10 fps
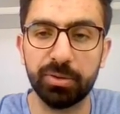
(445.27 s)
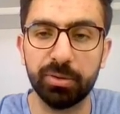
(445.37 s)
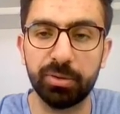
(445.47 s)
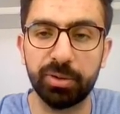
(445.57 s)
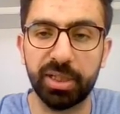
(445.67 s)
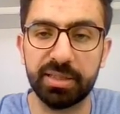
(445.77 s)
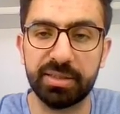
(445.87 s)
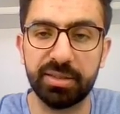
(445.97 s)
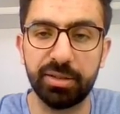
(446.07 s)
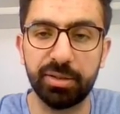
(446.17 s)
So you can
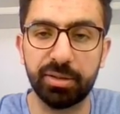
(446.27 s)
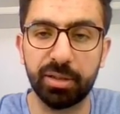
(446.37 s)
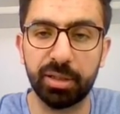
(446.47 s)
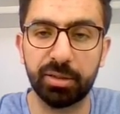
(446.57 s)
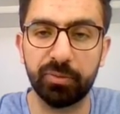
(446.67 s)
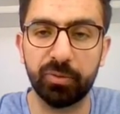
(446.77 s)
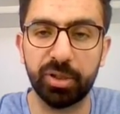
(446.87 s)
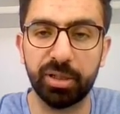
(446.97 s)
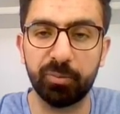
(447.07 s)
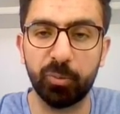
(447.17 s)
see here like if
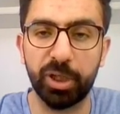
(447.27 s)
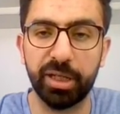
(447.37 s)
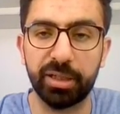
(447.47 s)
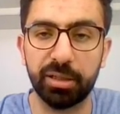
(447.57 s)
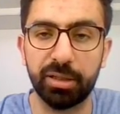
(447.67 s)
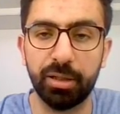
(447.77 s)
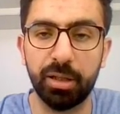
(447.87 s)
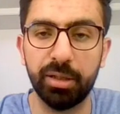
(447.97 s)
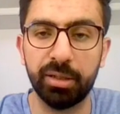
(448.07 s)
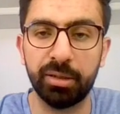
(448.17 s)
we can click
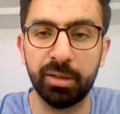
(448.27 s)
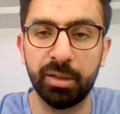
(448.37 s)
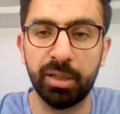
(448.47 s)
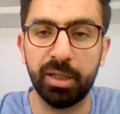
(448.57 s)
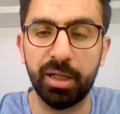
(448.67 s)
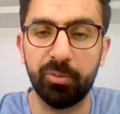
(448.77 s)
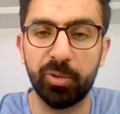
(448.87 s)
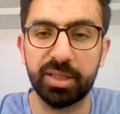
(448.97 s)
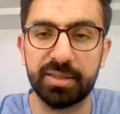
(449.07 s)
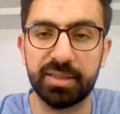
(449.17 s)
on it and we
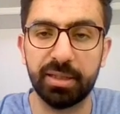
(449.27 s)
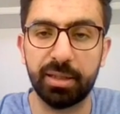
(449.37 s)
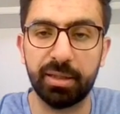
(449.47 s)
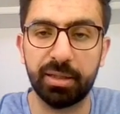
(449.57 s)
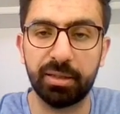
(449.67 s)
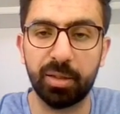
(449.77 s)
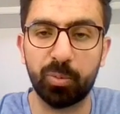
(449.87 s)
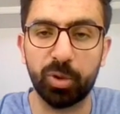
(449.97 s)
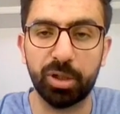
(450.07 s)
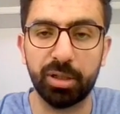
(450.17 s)
can see at that
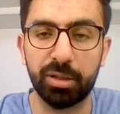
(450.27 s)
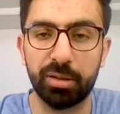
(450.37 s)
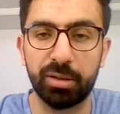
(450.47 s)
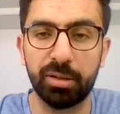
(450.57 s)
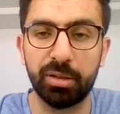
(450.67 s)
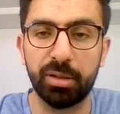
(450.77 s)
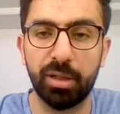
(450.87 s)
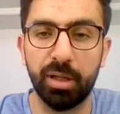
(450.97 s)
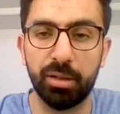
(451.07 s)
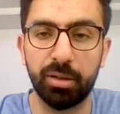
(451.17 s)
time we got
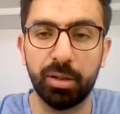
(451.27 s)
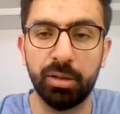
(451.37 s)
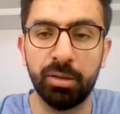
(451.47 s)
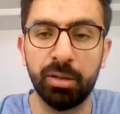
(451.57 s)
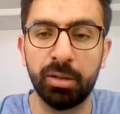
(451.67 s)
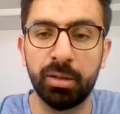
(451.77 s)
an on.